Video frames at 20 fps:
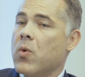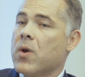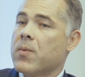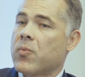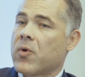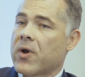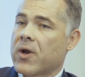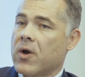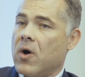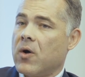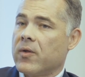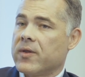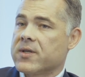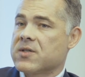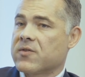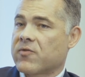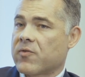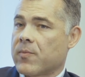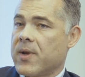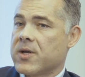We bring all
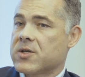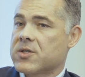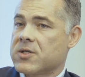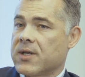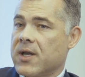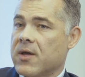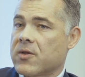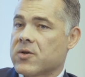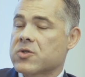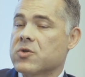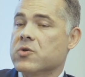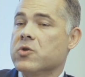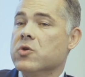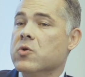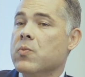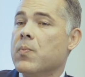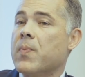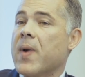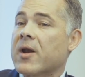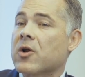this information together so
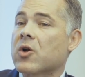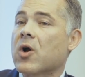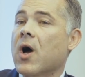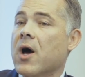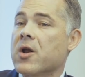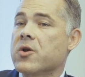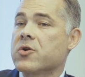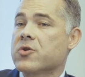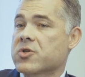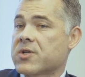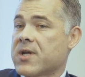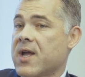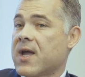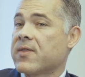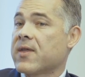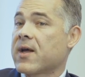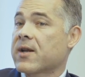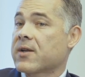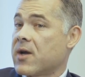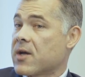you better
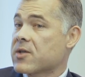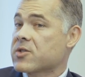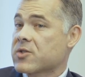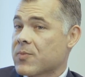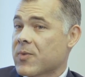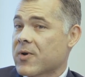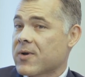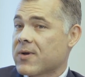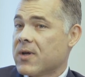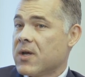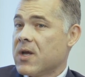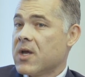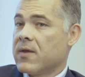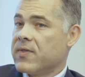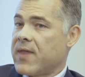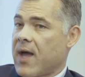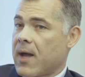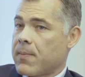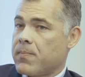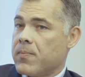understand that customer.
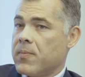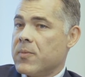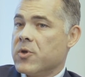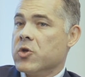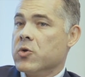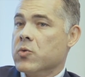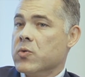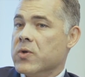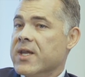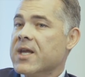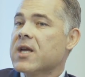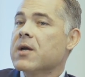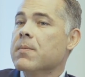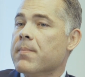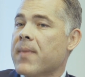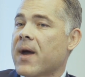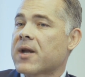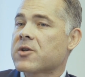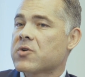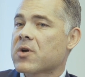That unique
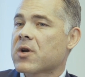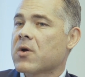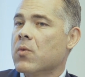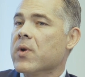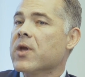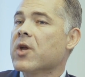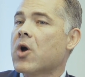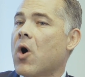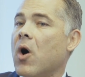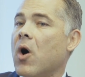metric we